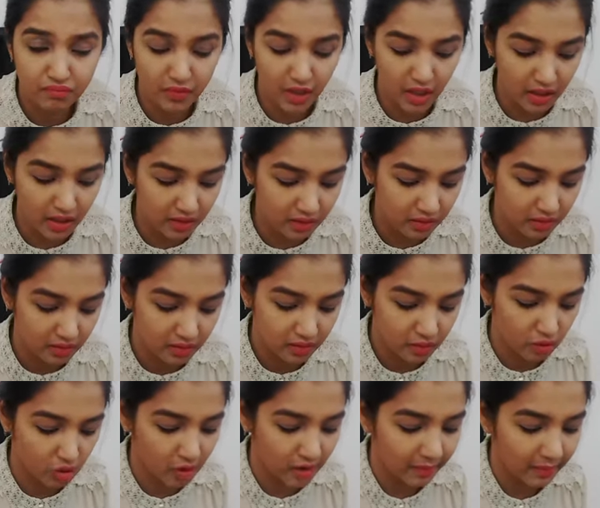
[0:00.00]
Yeah?
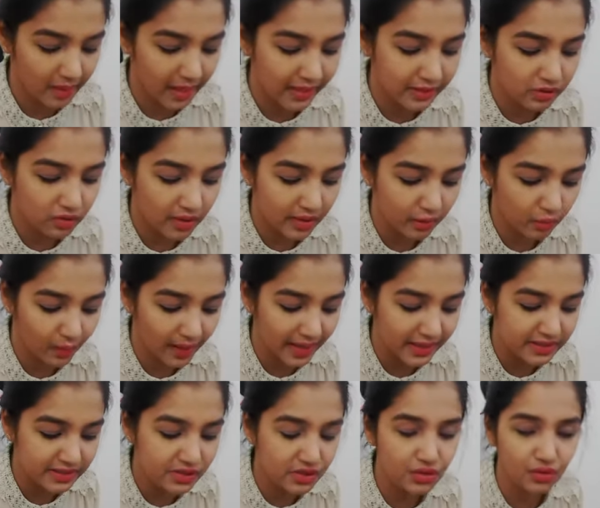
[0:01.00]
Who am I to
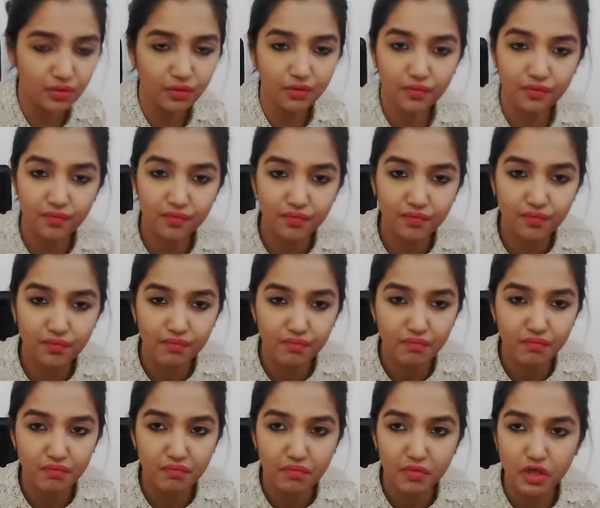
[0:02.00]
advise you?
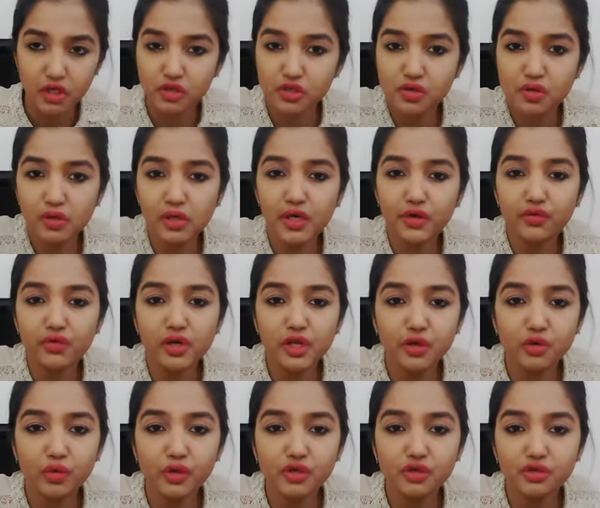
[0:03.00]
Because you're
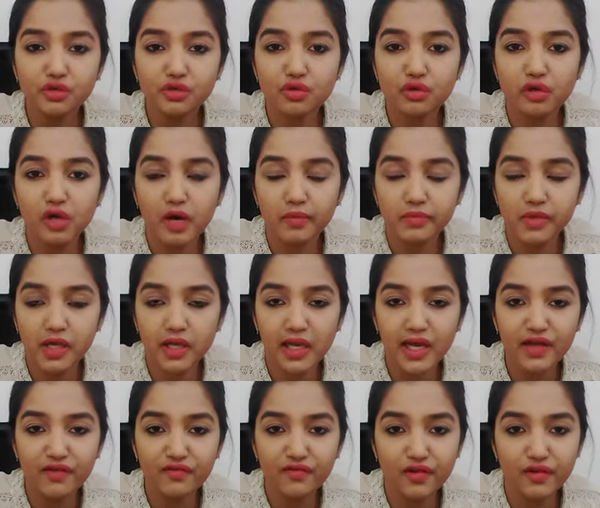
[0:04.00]
literally going to screw up their
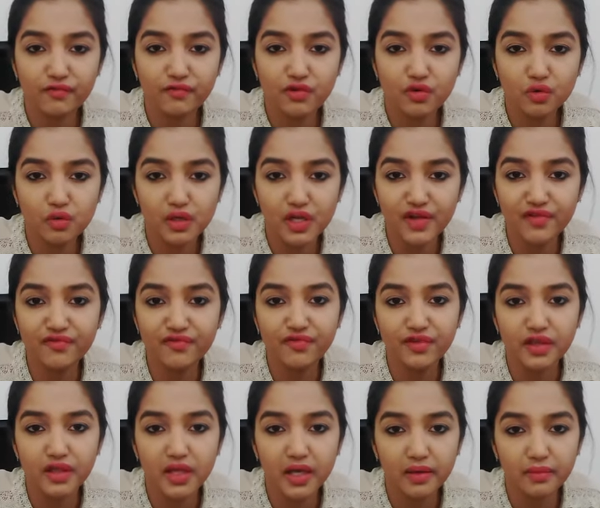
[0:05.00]
life if you live
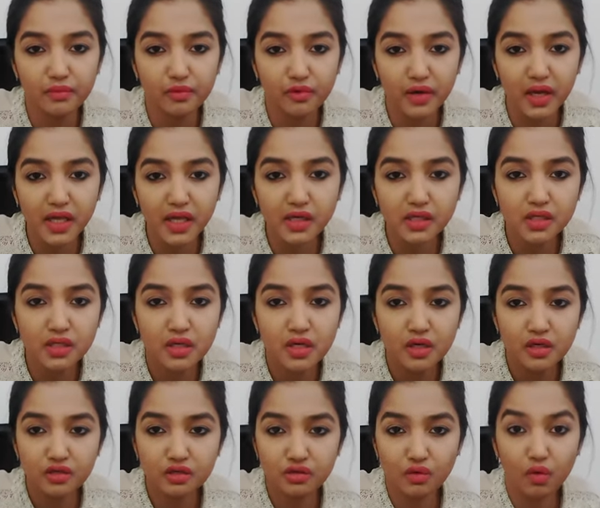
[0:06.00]
with them, right?
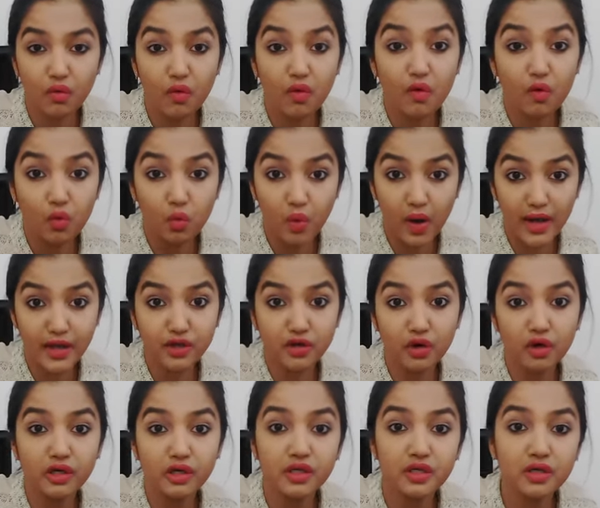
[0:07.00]
So why
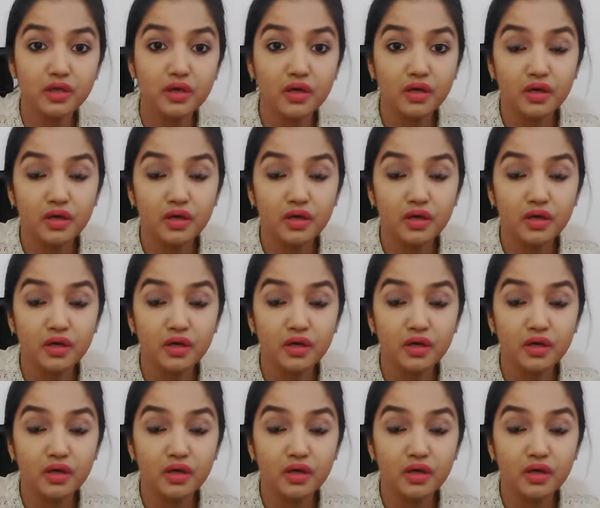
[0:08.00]
not?